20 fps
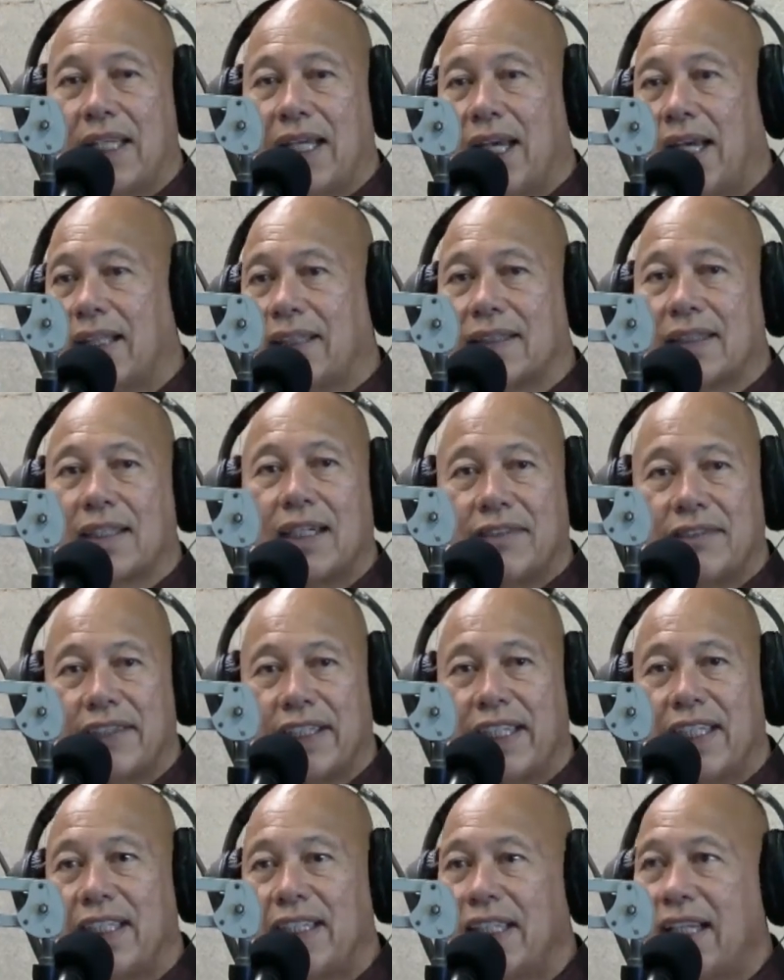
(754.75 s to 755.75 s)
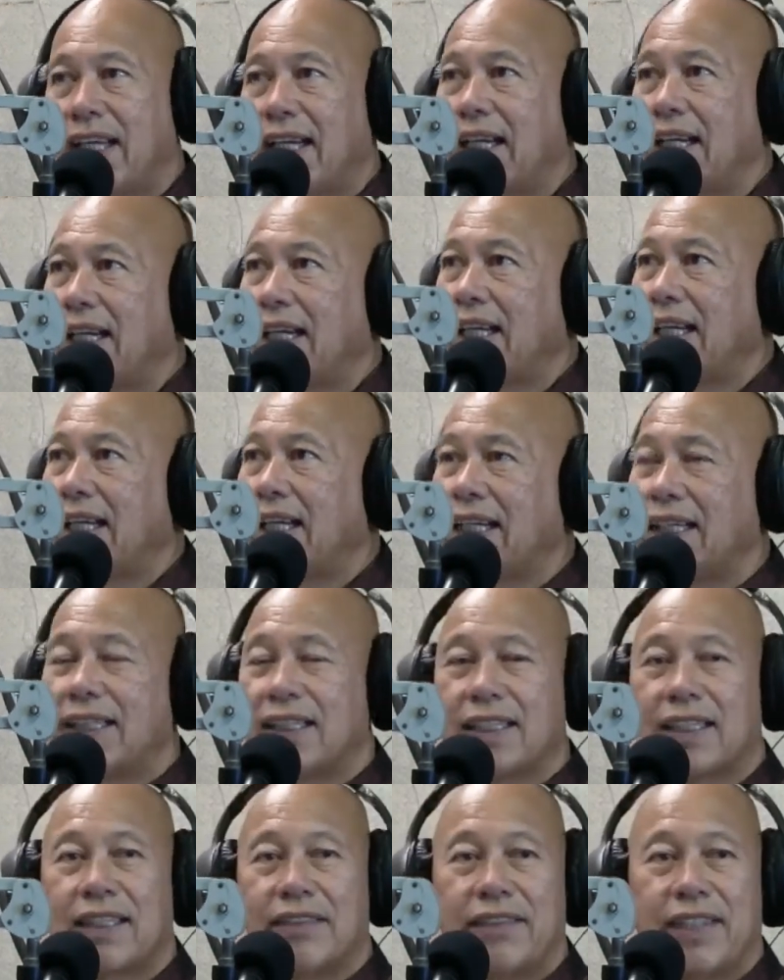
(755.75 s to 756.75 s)
And Kawahine,
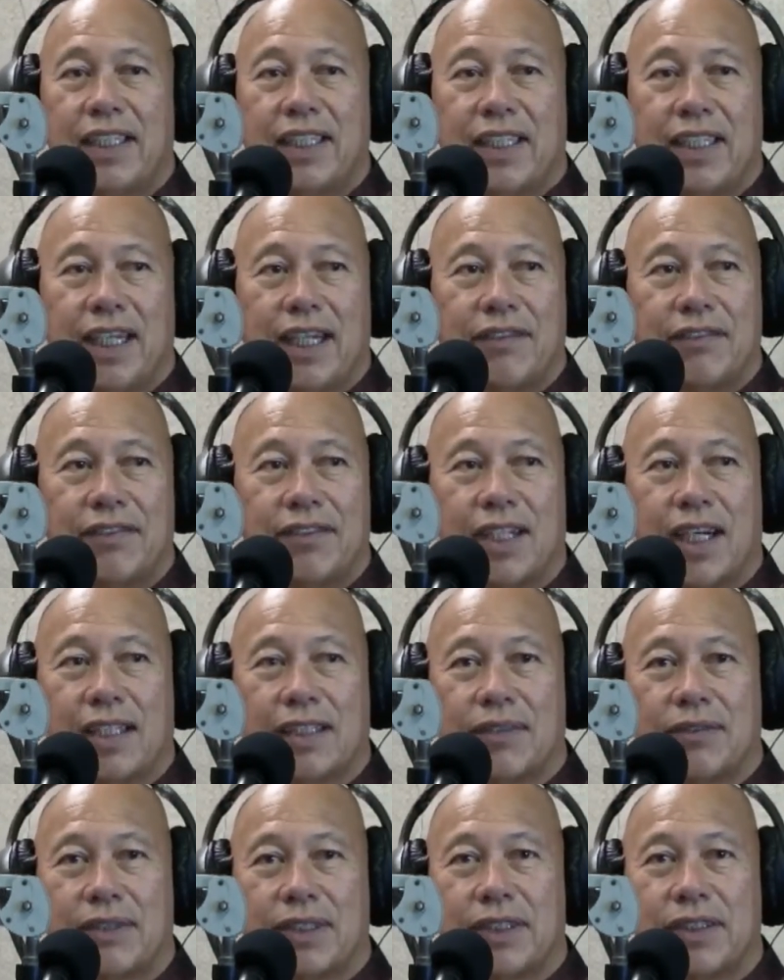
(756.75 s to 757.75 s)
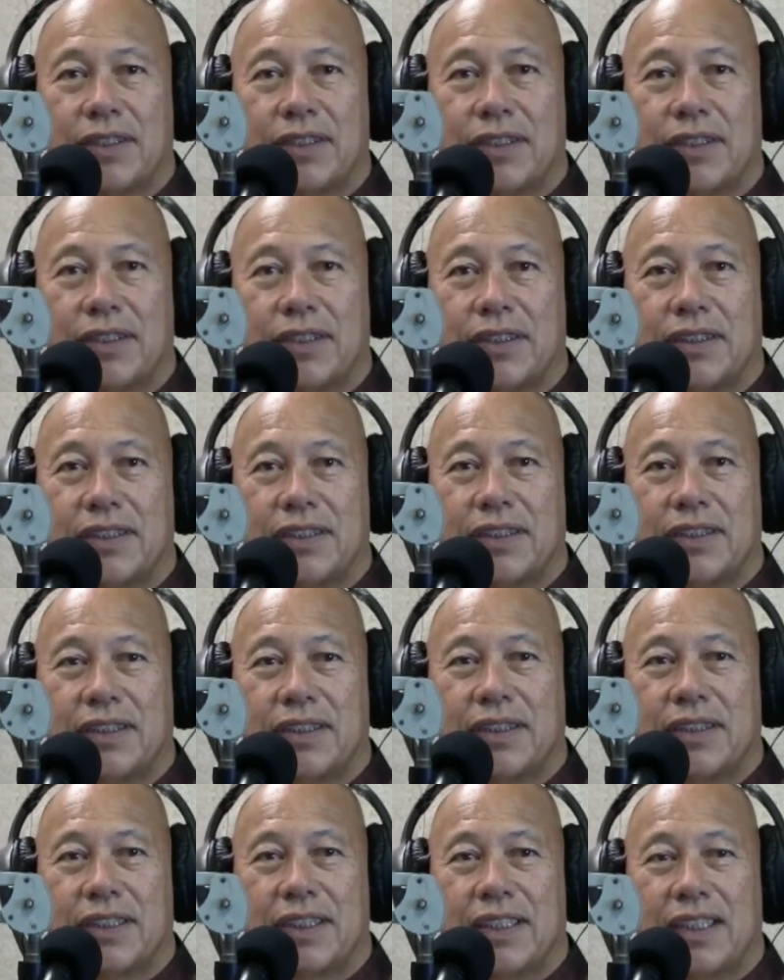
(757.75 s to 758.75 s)
I've forgotten what
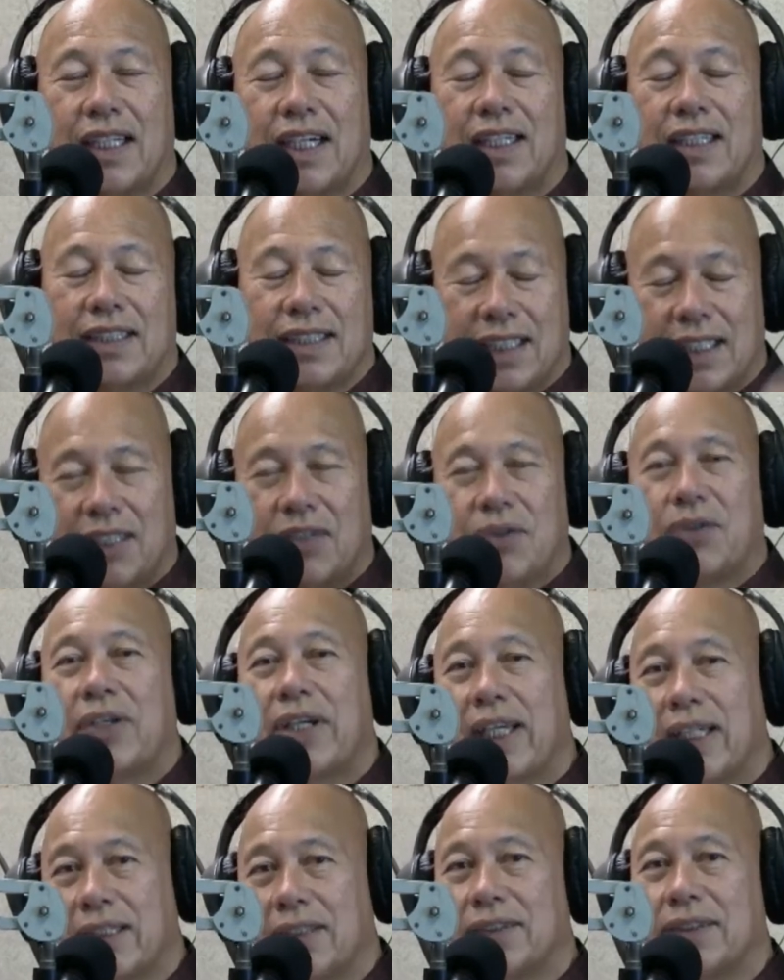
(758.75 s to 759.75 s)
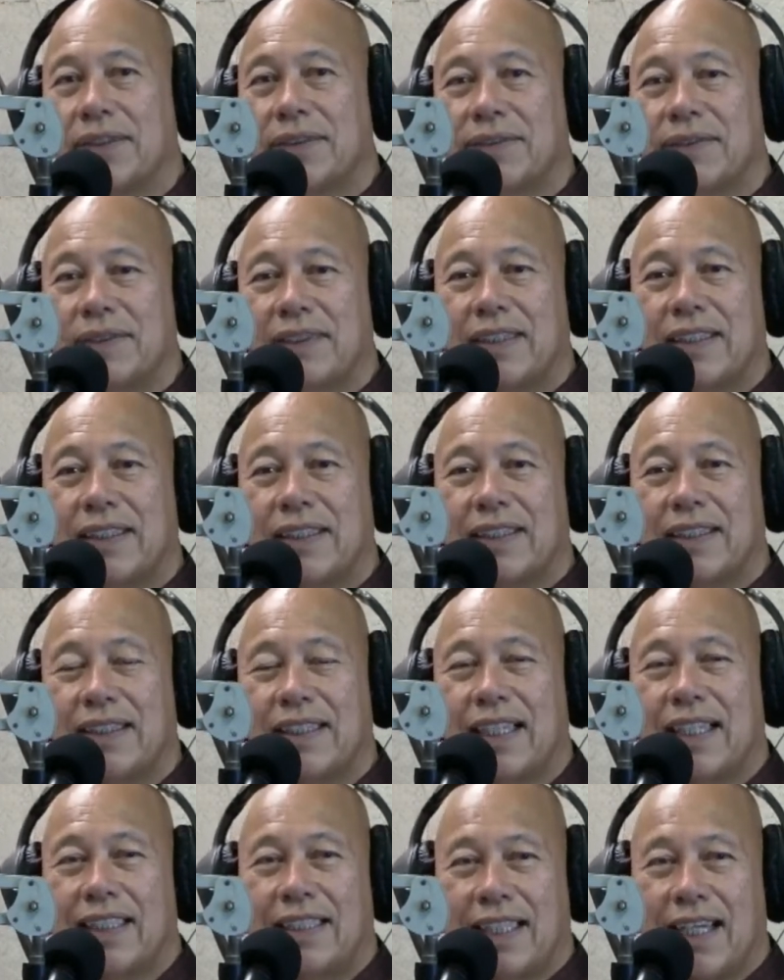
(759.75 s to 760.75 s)
your, Ohelo,
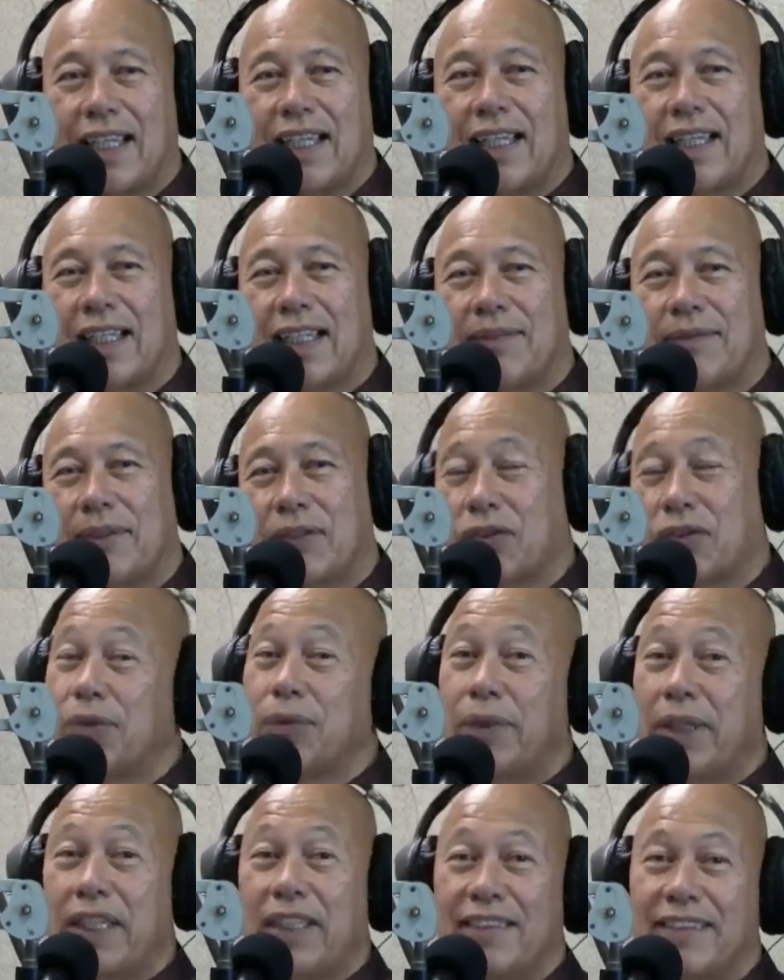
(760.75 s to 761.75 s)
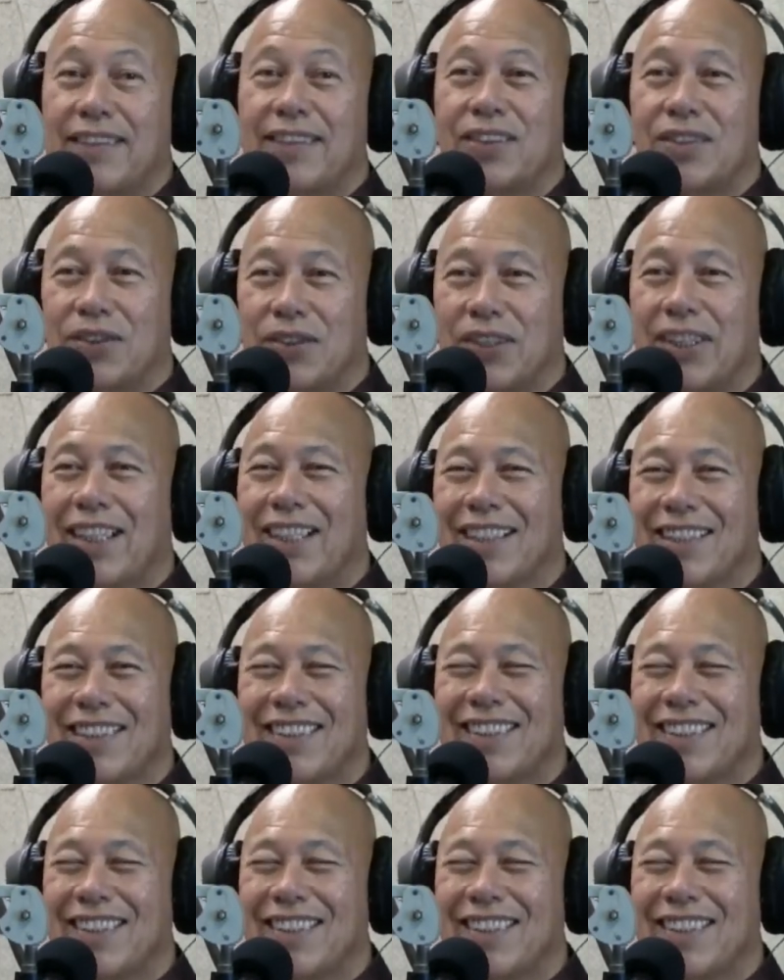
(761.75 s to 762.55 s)
and I'm assuming it's still Ohelo.